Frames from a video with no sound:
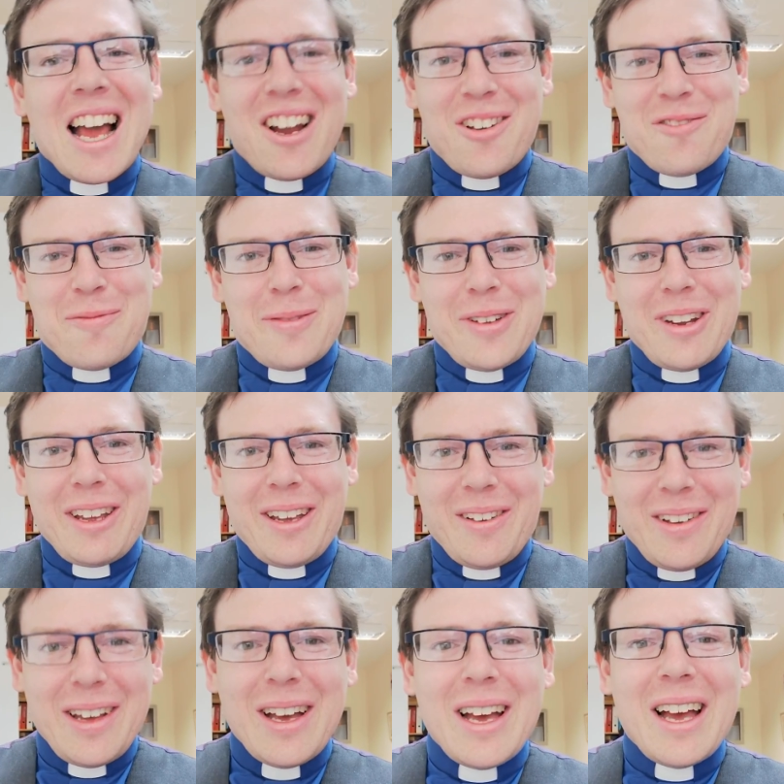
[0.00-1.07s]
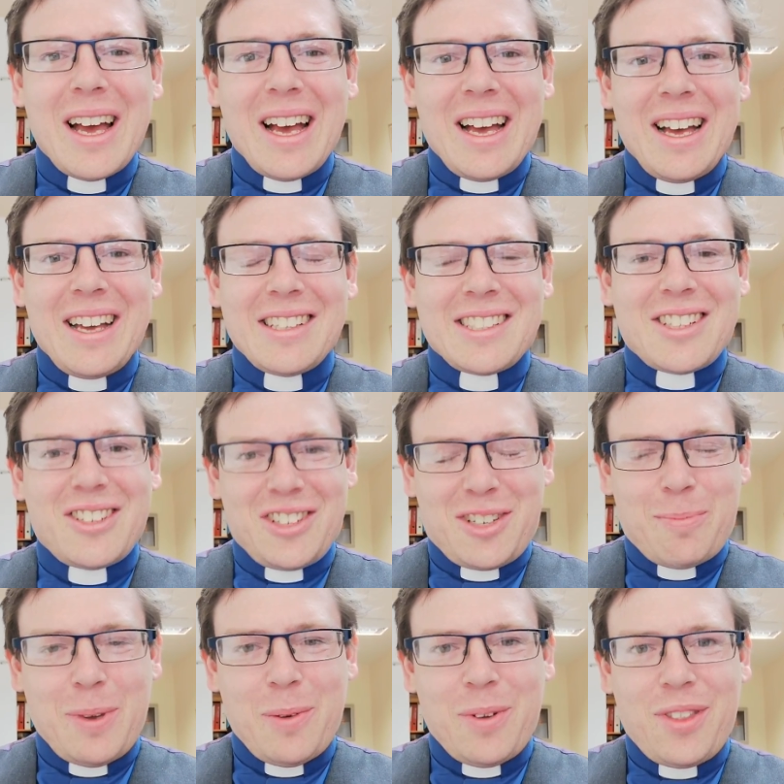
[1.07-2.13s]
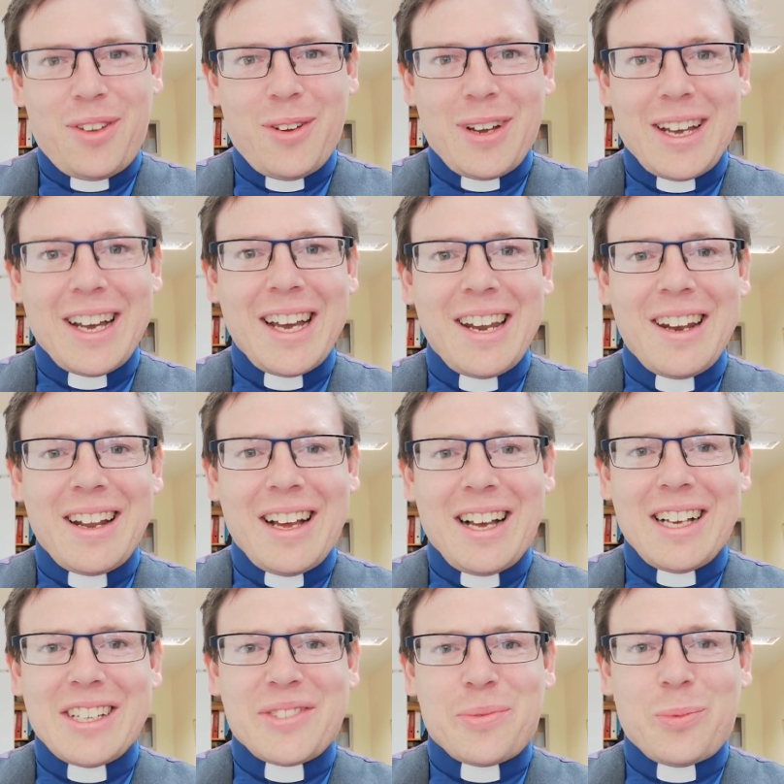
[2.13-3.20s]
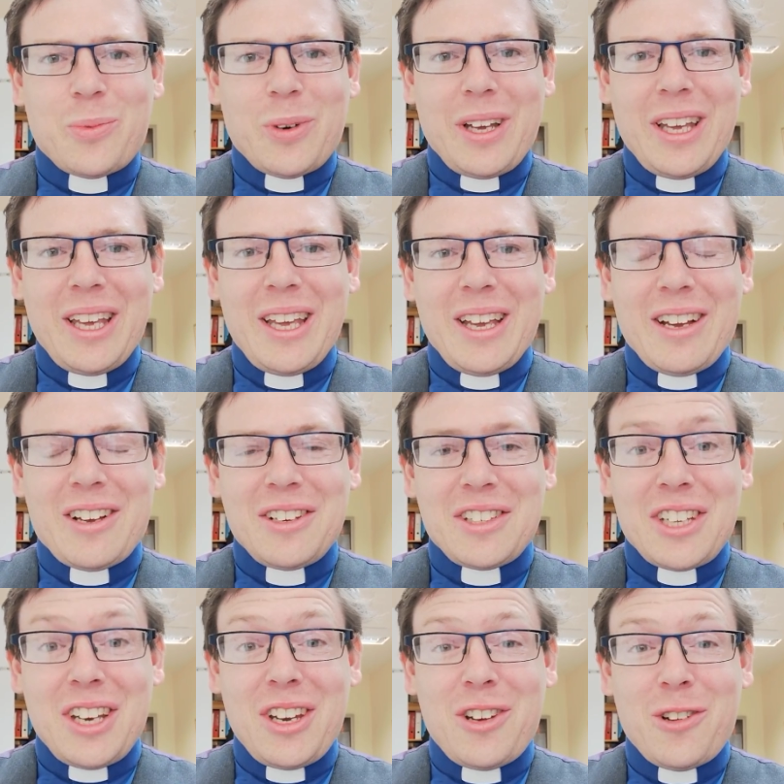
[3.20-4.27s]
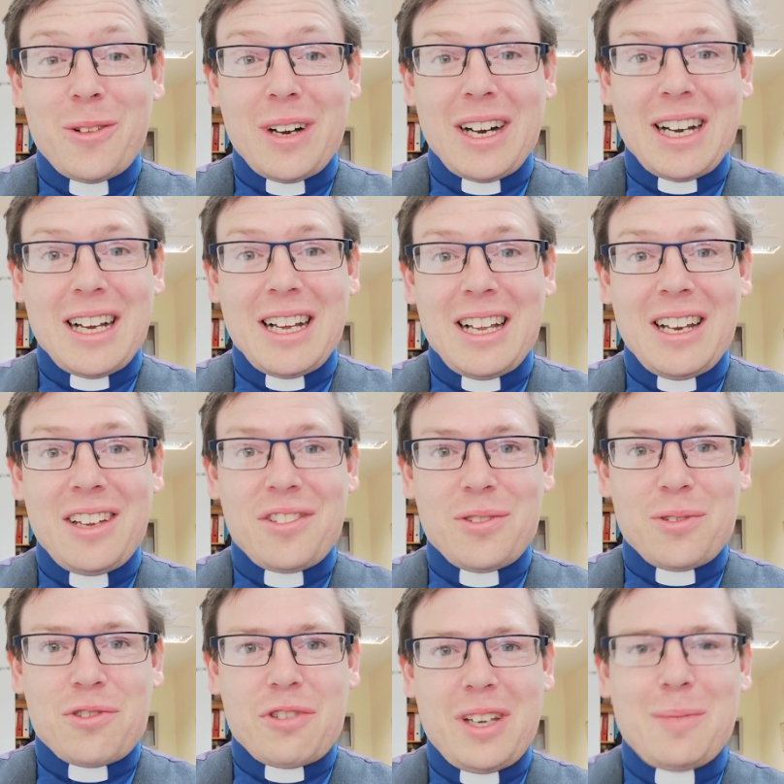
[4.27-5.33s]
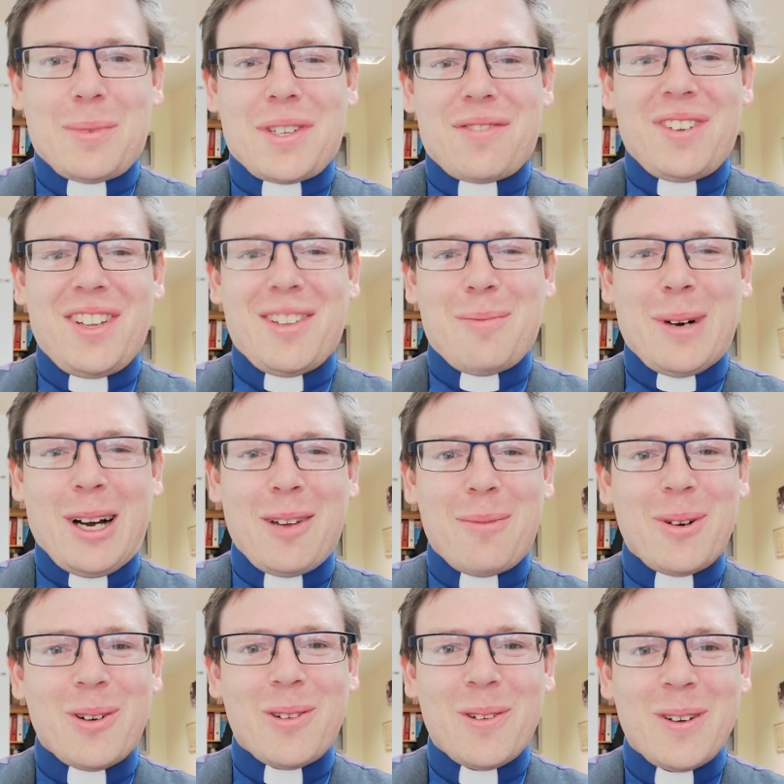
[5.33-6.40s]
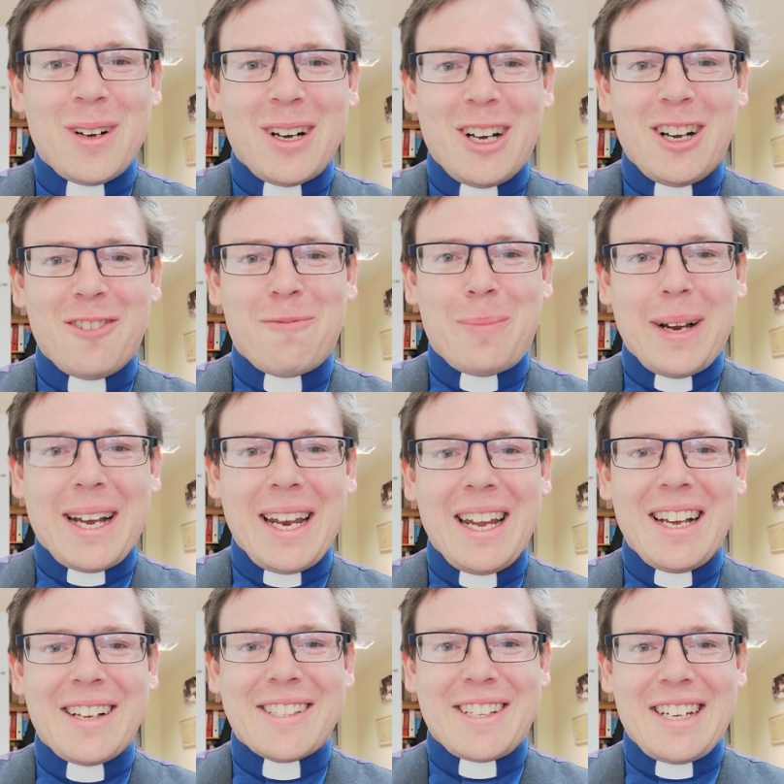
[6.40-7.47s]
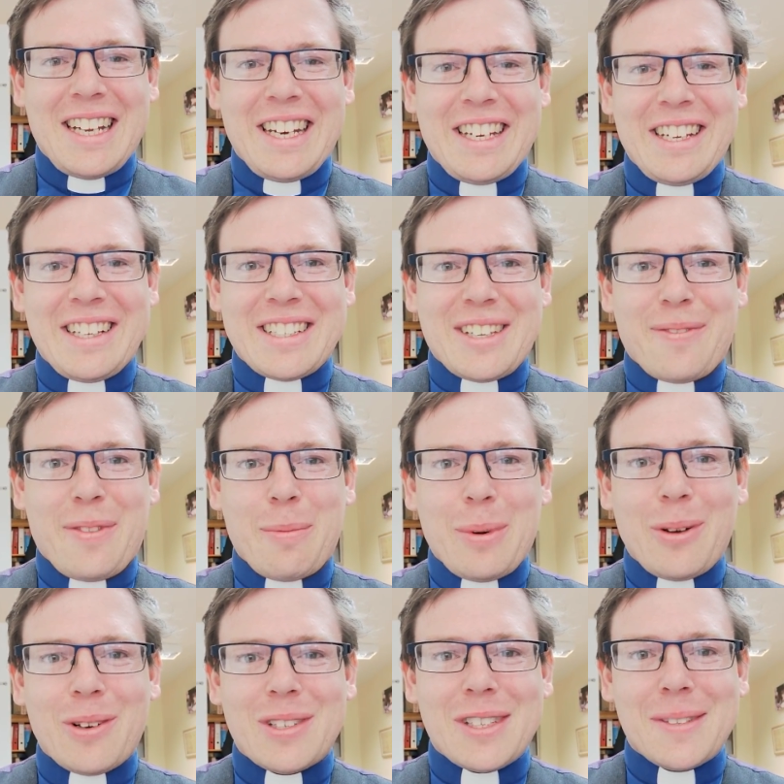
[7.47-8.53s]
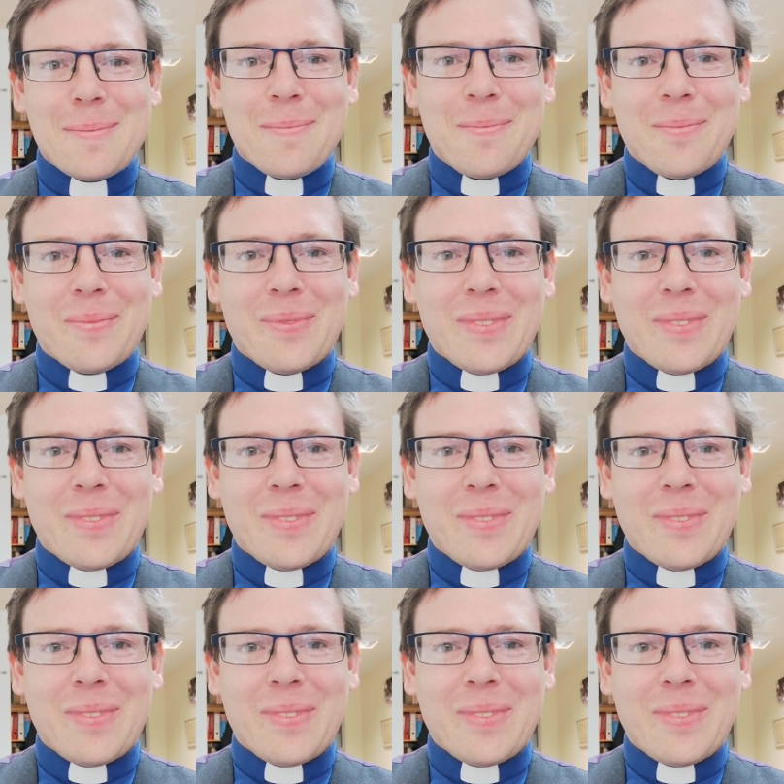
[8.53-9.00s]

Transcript: Hello, everybody. Uh, it's good to be with you again as we continue our little traipse through the Bible of beginnings and endings of the books.